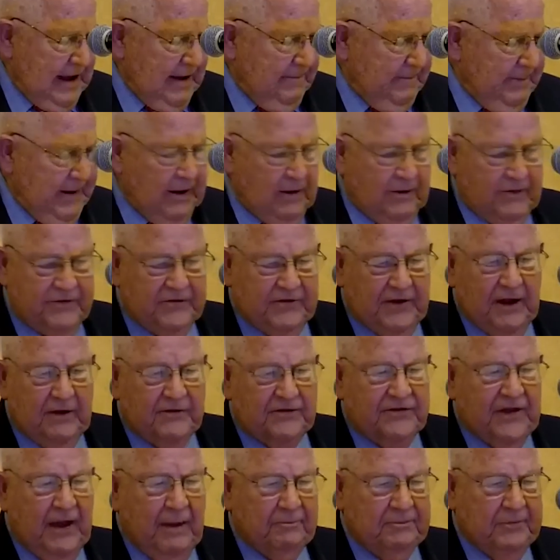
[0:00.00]
I better say
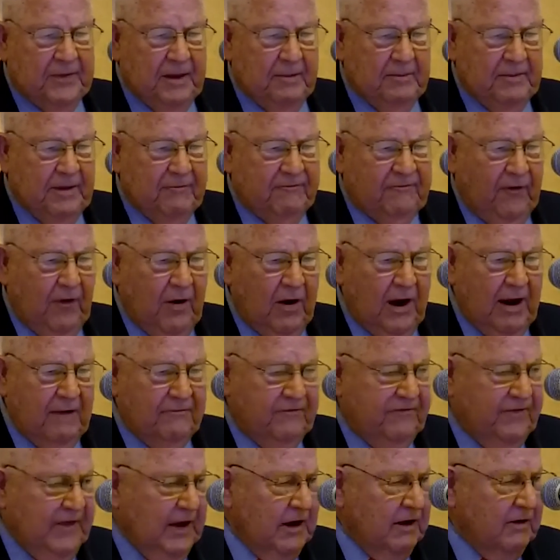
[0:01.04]
something before
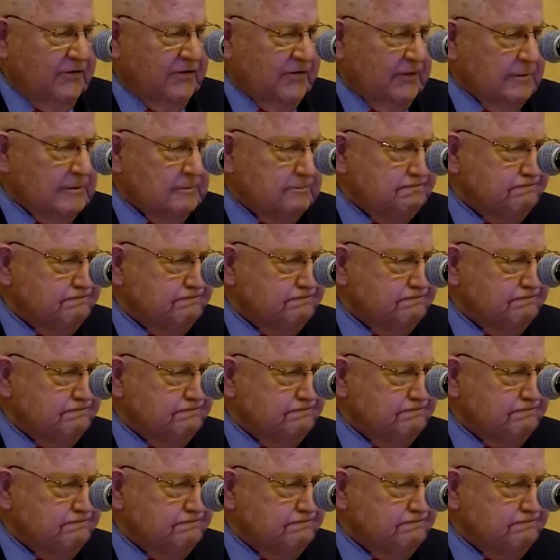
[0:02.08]
I finish.